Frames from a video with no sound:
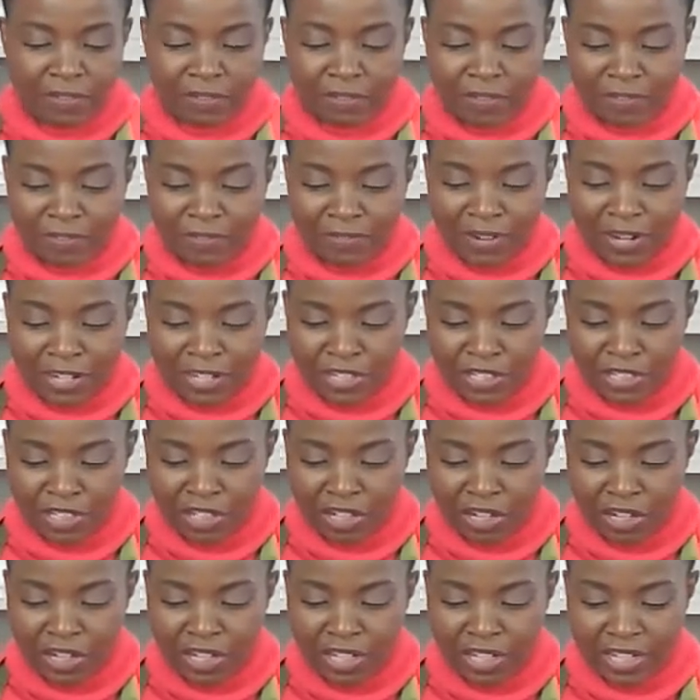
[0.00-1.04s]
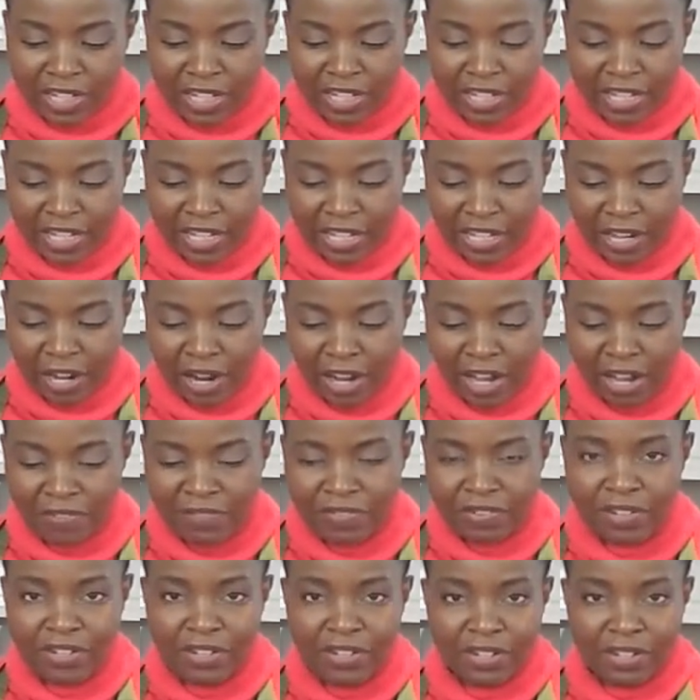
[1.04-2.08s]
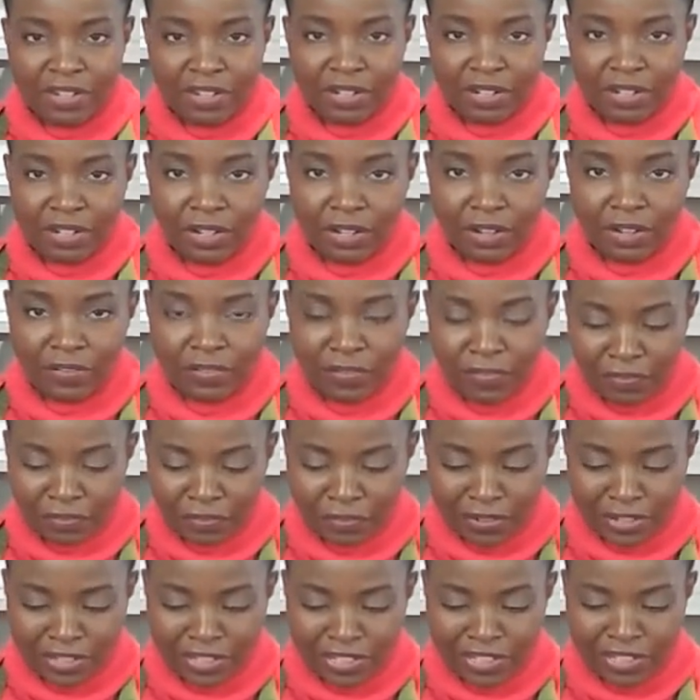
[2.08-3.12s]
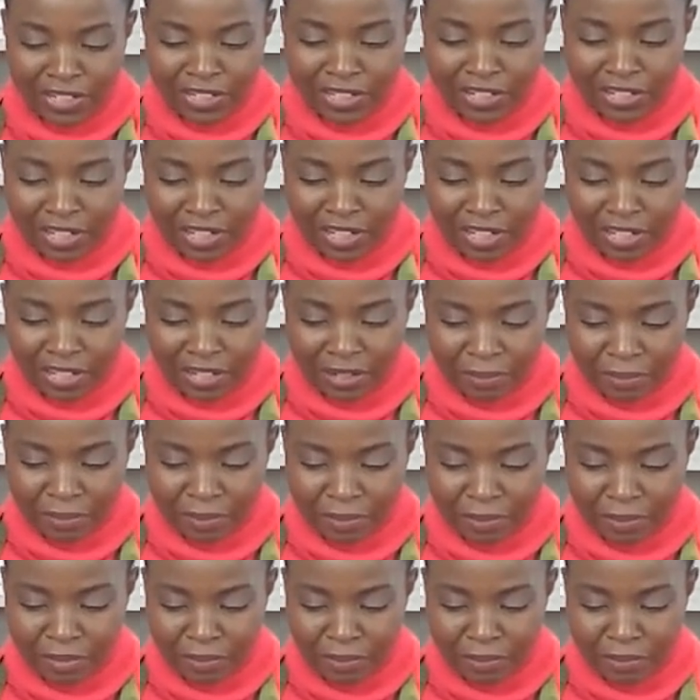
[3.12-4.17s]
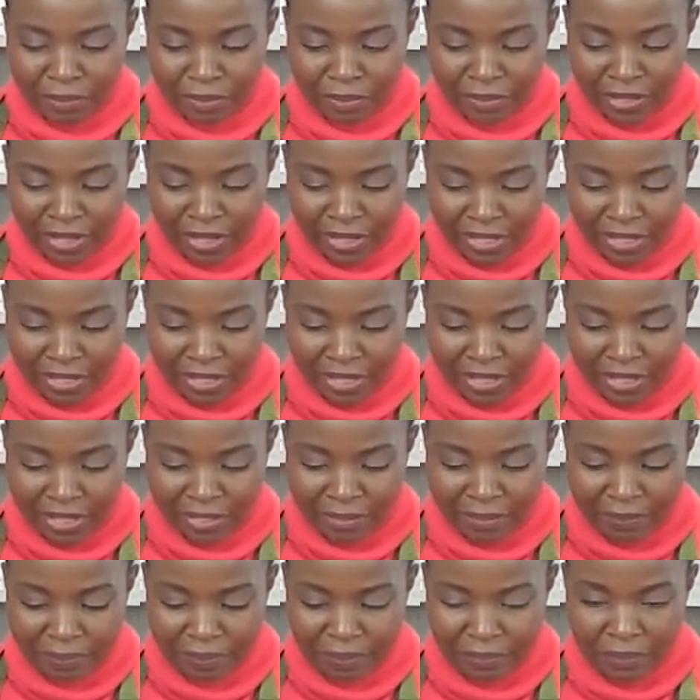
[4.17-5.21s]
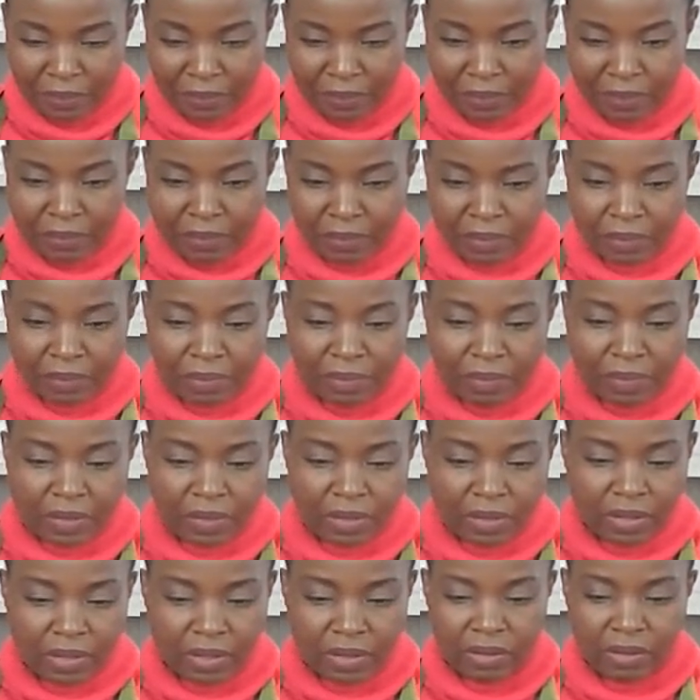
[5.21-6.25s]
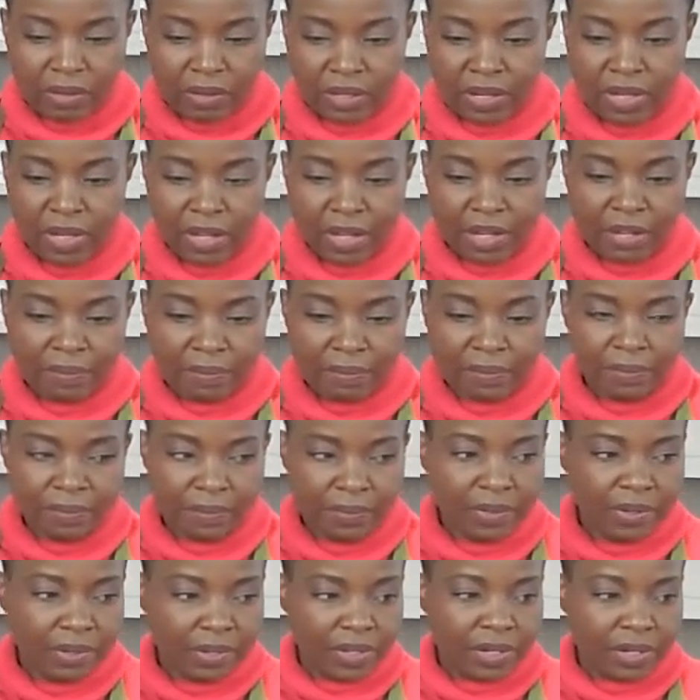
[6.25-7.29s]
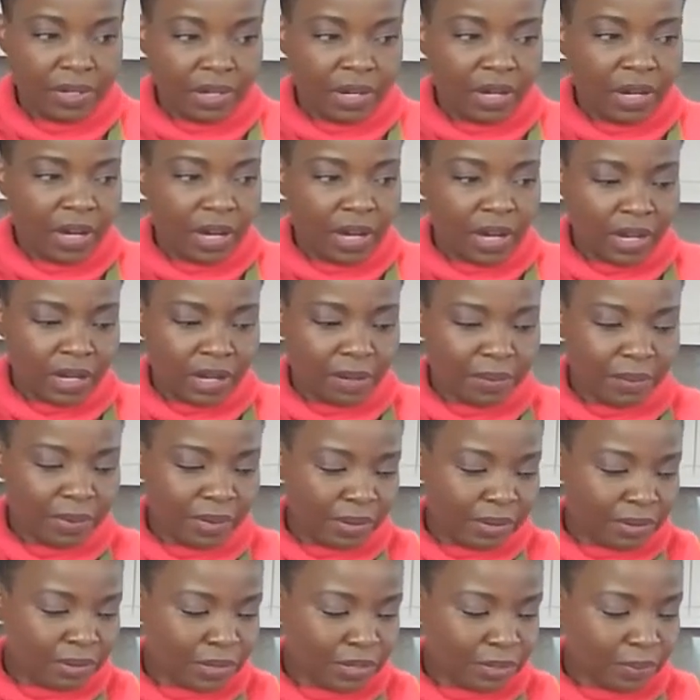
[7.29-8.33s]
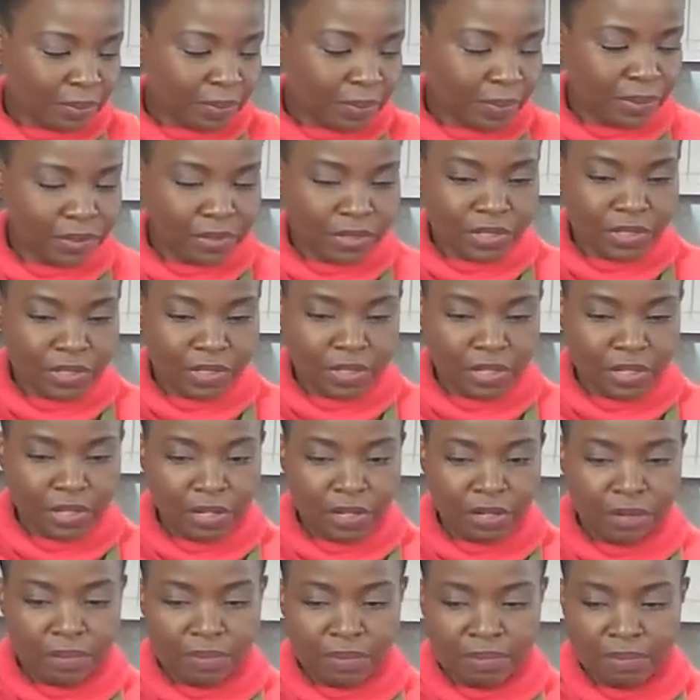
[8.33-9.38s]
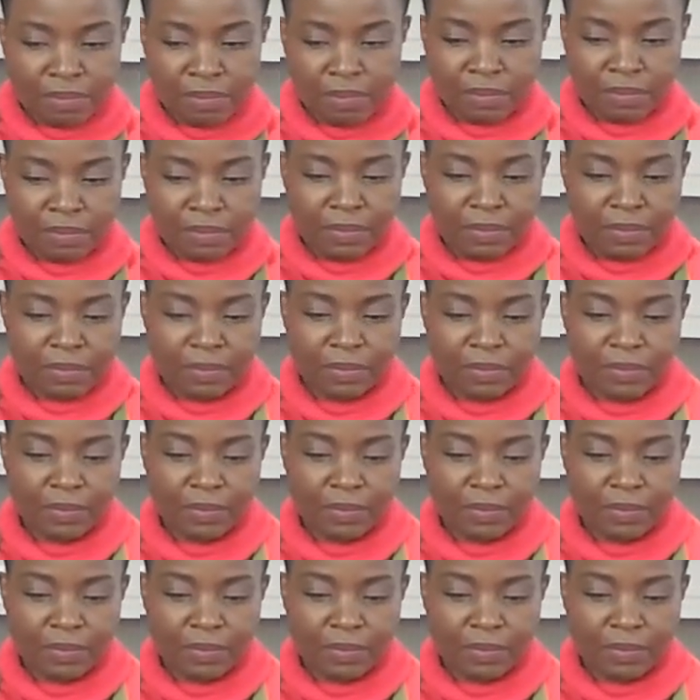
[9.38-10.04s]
fresh garlic in here. I have a clove of fresh garlic. I'm going to put that in there. Okay. And I'm going to put some